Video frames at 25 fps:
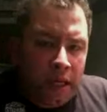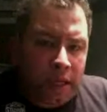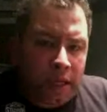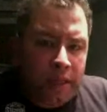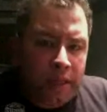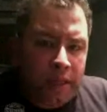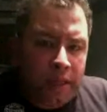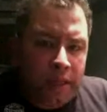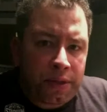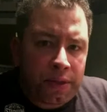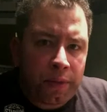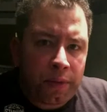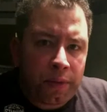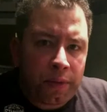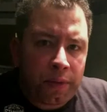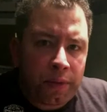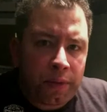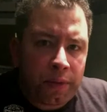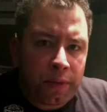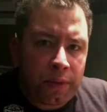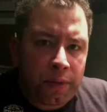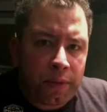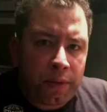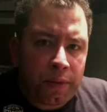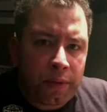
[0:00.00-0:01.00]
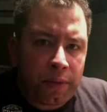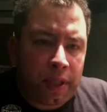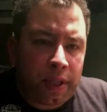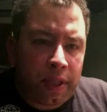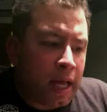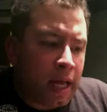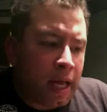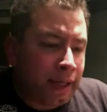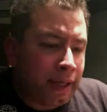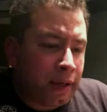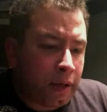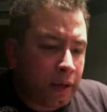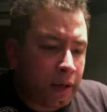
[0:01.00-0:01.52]
is, really,
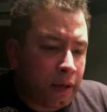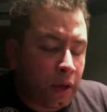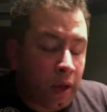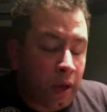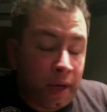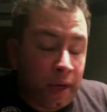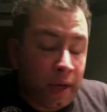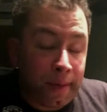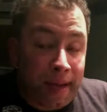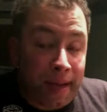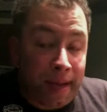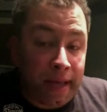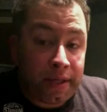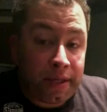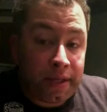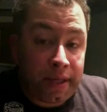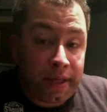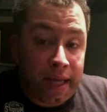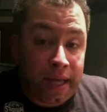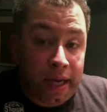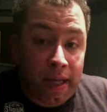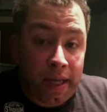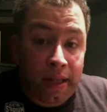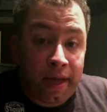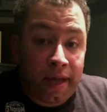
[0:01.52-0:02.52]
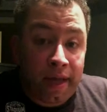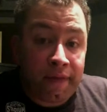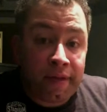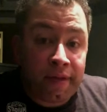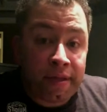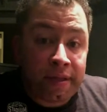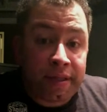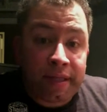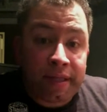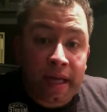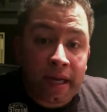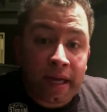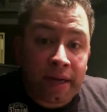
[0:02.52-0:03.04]
and getting back to that
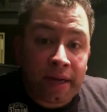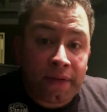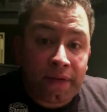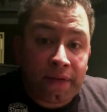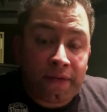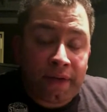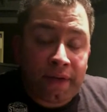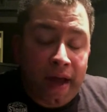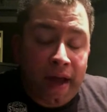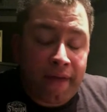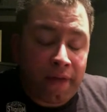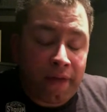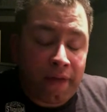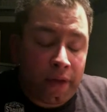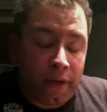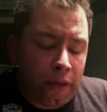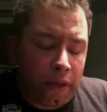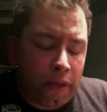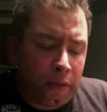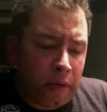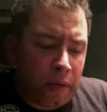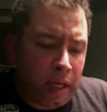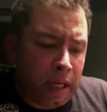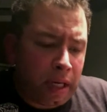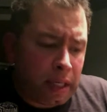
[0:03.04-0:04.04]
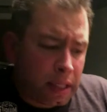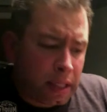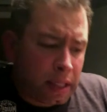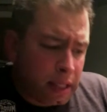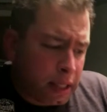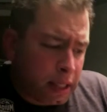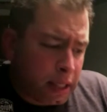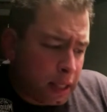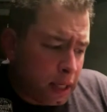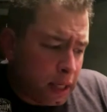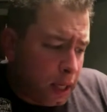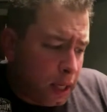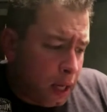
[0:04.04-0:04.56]
11-second 5-on-3,
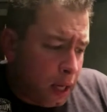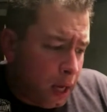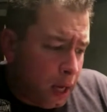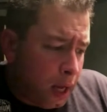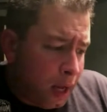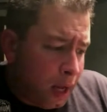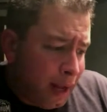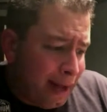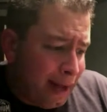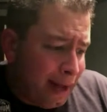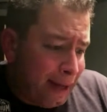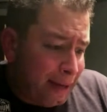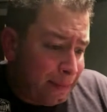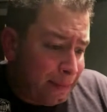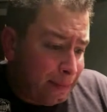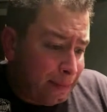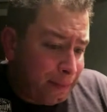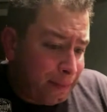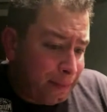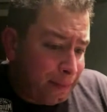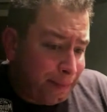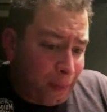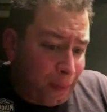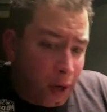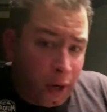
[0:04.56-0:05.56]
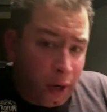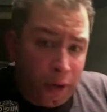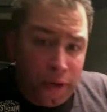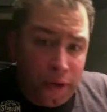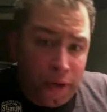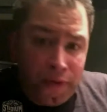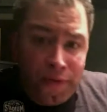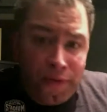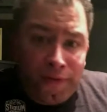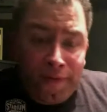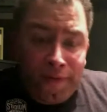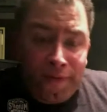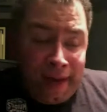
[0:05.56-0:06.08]

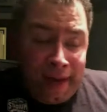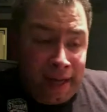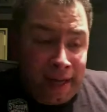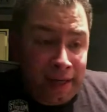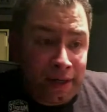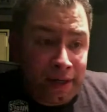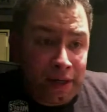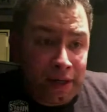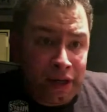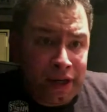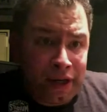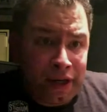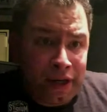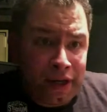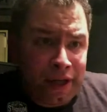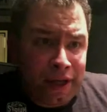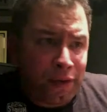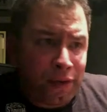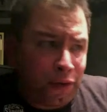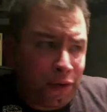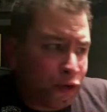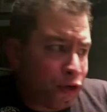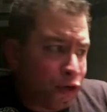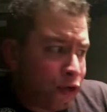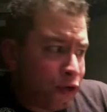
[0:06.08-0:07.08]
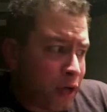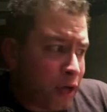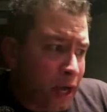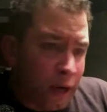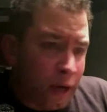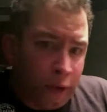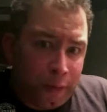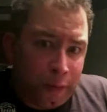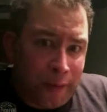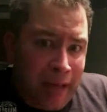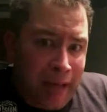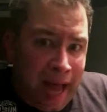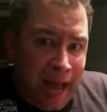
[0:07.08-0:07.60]
Marleau fanned on a shot
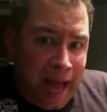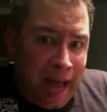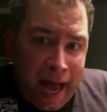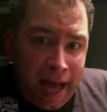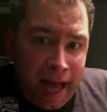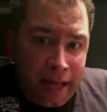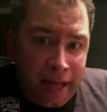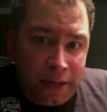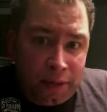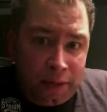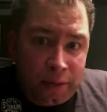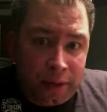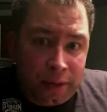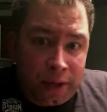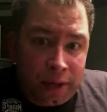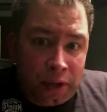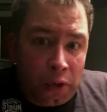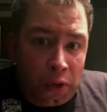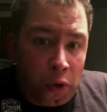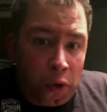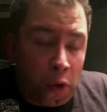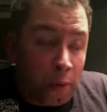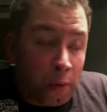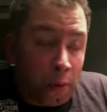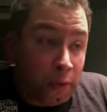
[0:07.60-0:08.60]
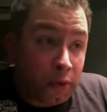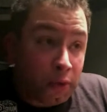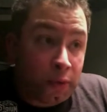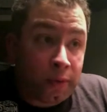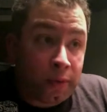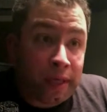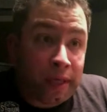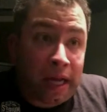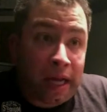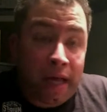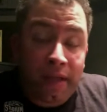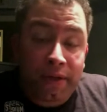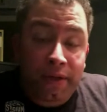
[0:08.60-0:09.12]
or pass where it almost
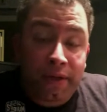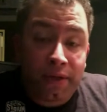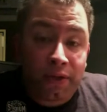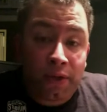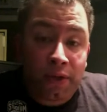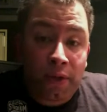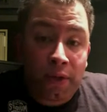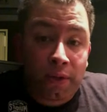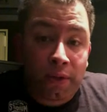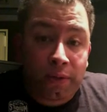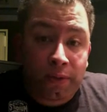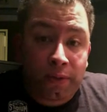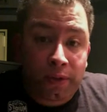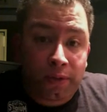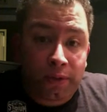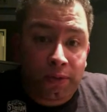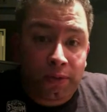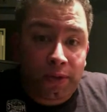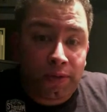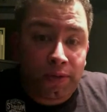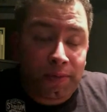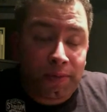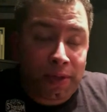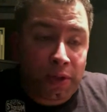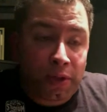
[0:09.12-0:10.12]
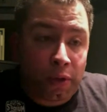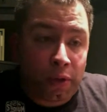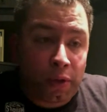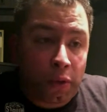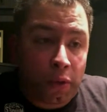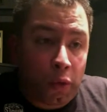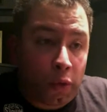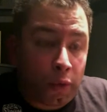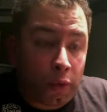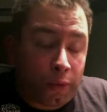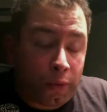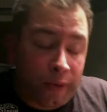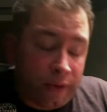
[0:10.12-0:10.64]
went out of the zone, which would have been
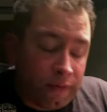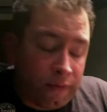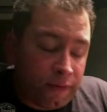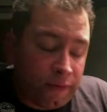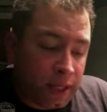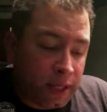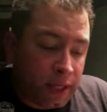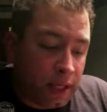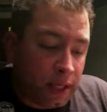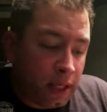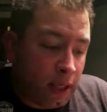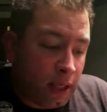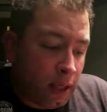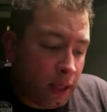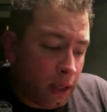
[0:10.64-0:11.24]
horrific.